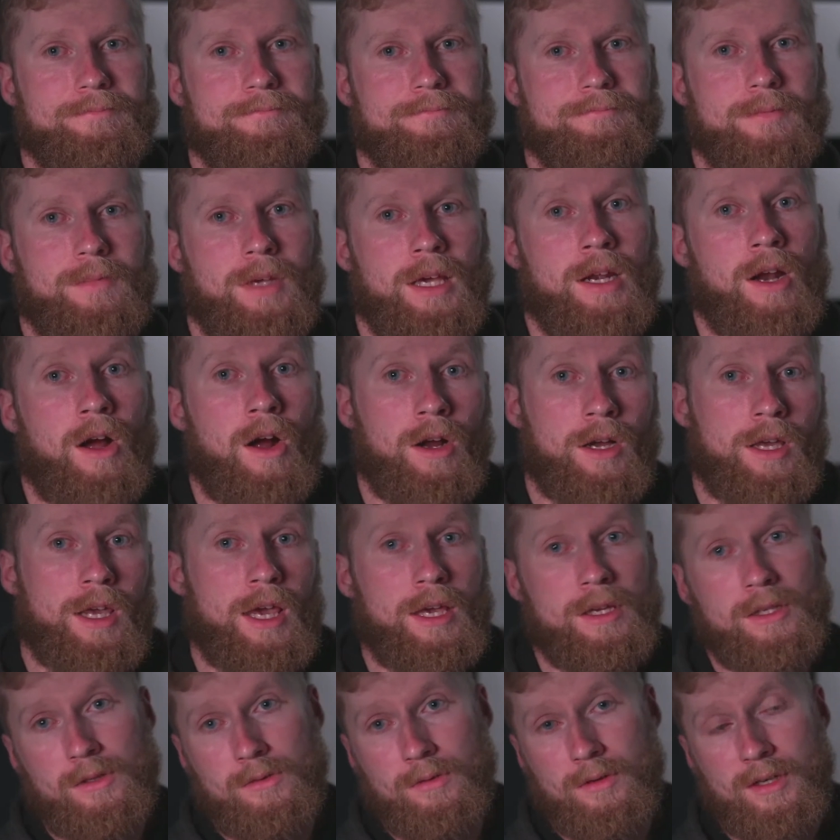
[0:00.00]
in our
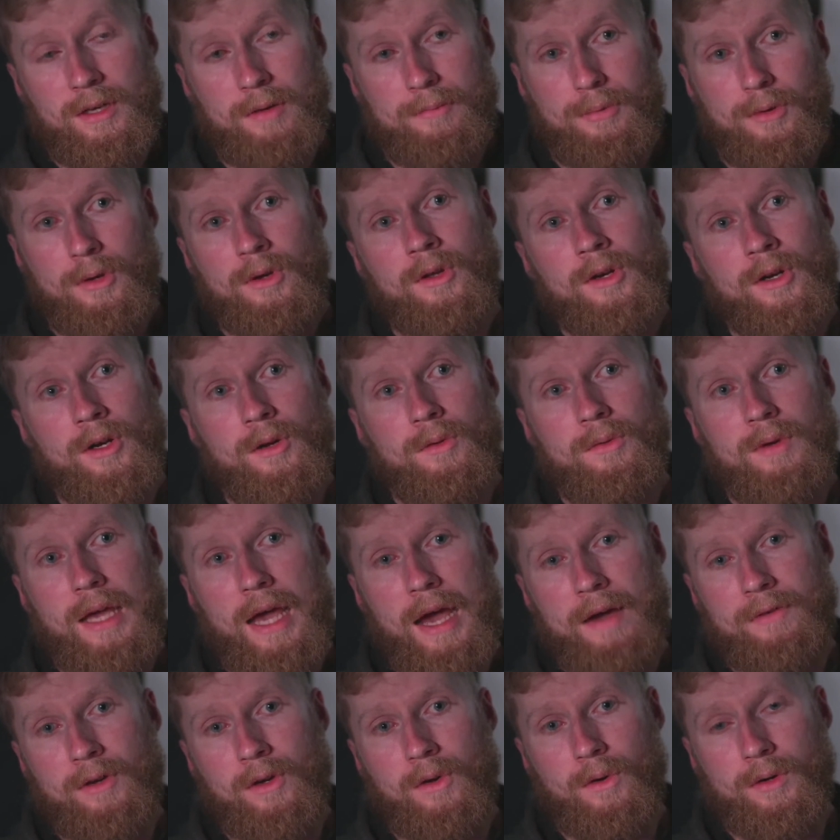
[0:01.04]
case, to a computer. We
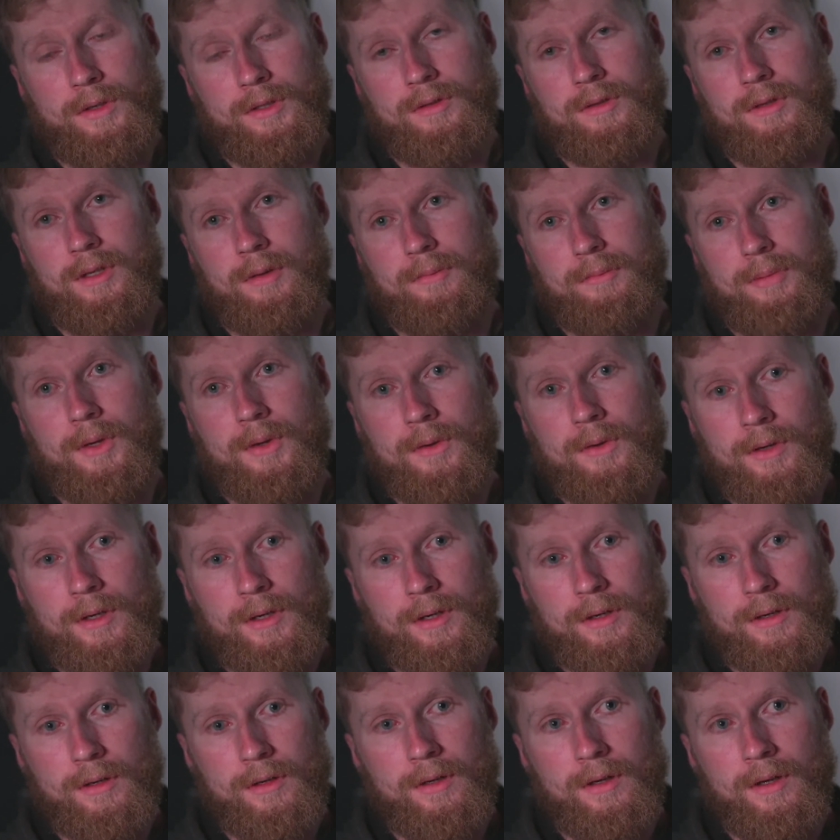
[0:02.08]
have it going to a computer.
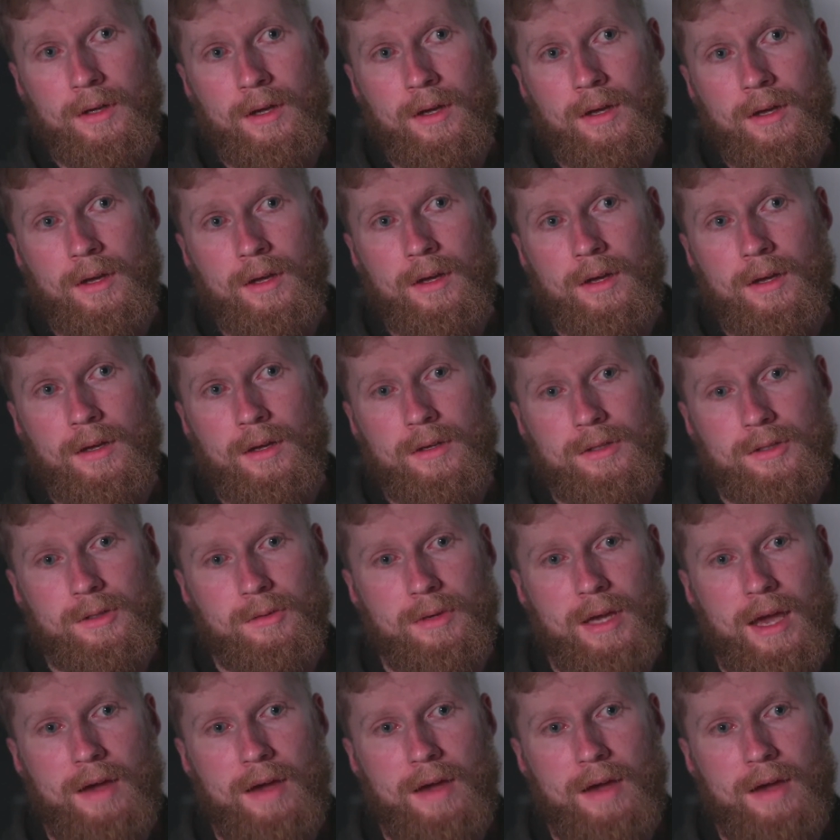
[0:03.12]
So we have